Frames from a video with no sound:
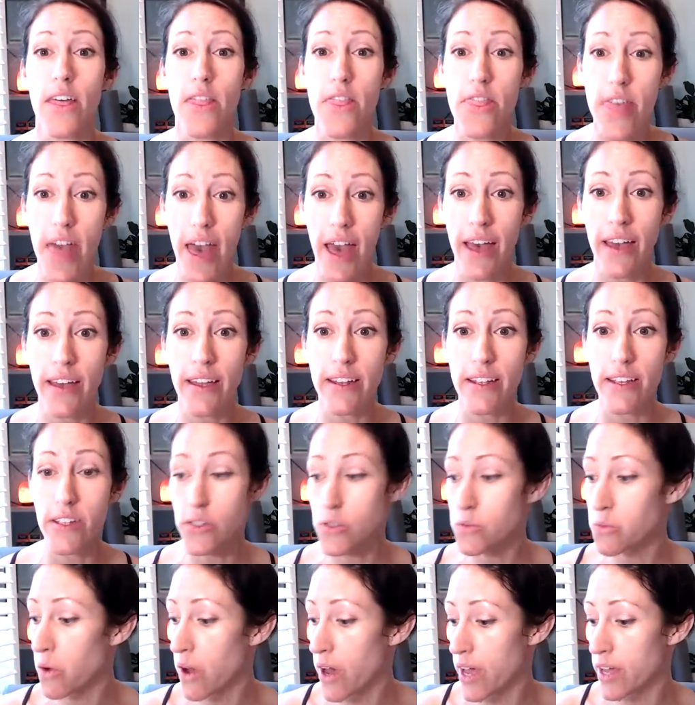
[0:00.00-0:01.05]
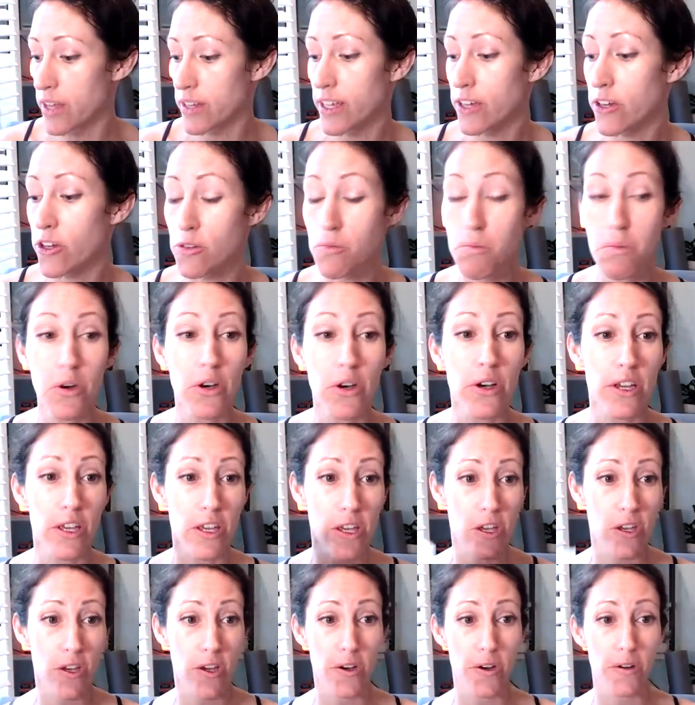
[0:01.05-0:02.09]
That is what could put
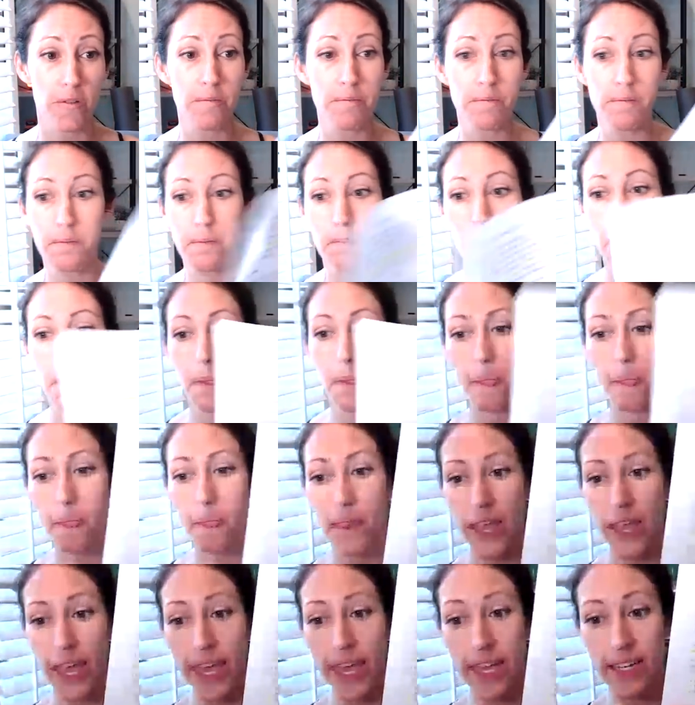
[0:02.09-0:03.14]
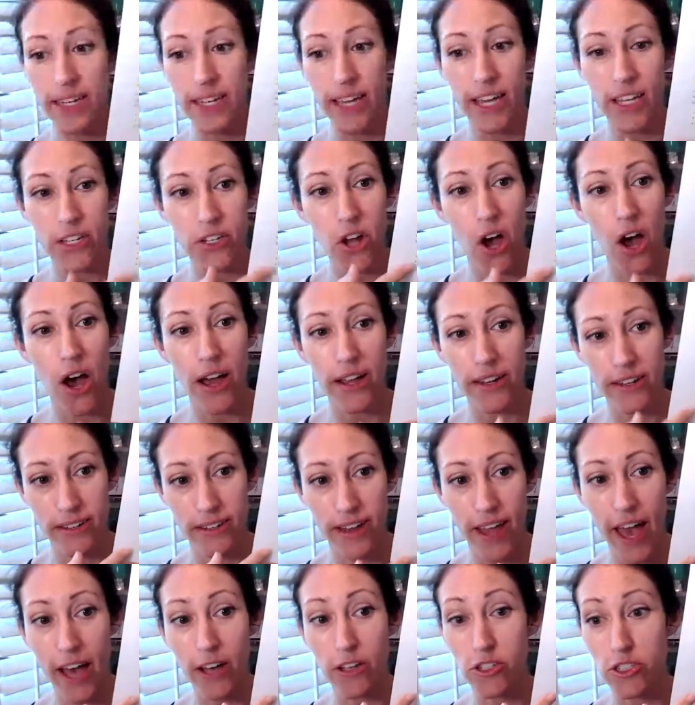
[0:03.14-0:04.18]
you in a non
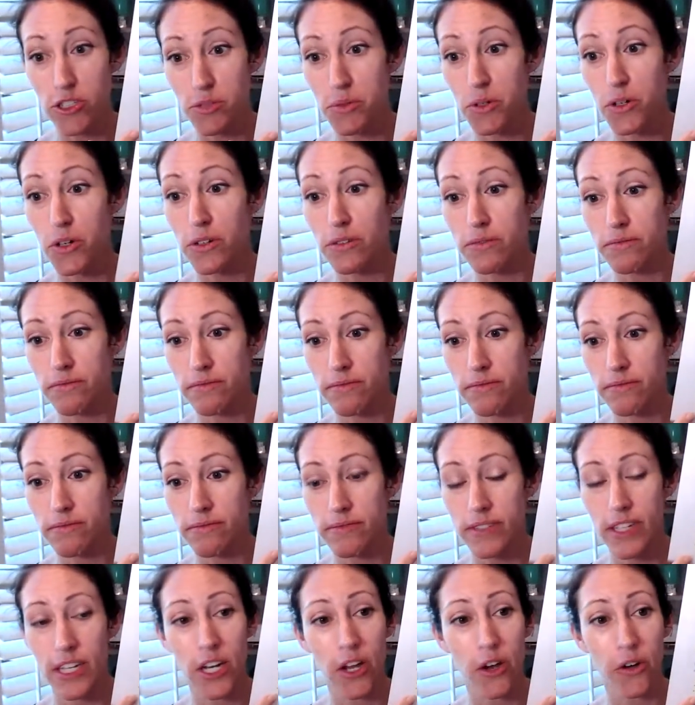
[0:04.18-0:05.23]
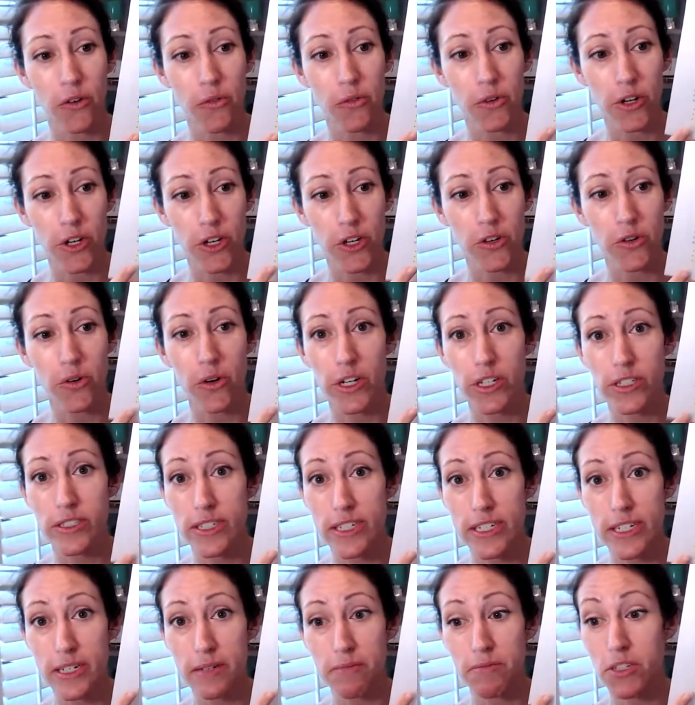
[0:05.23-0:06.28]
eligible, you know, where you are
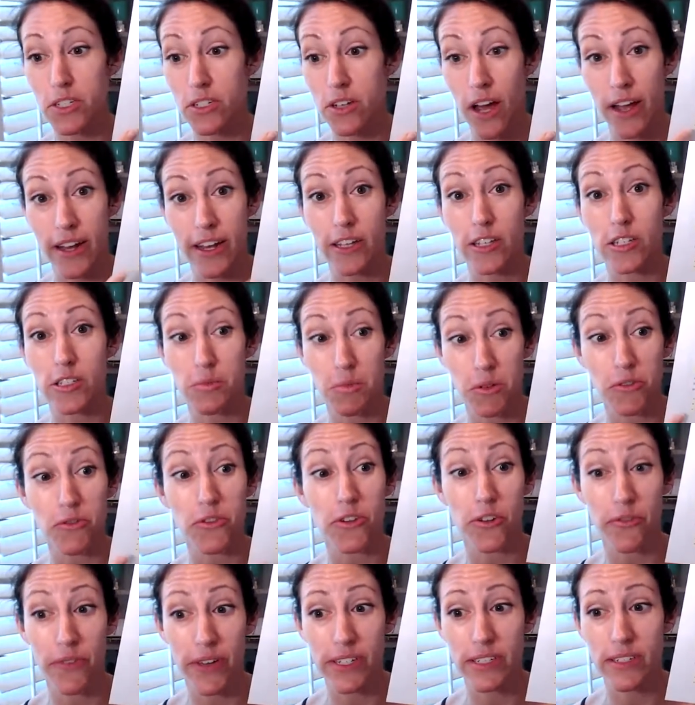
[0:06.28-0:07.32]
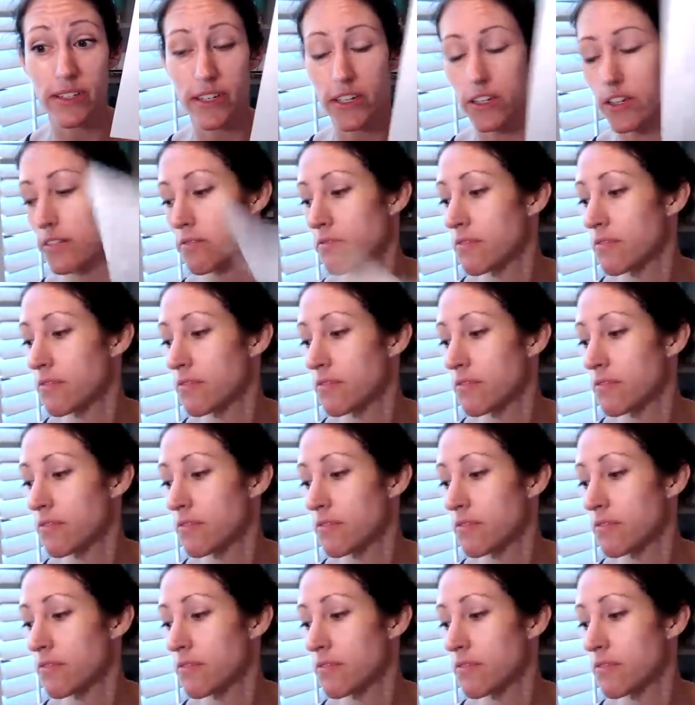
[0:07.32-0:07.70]
deemed not eligible for a ventilator.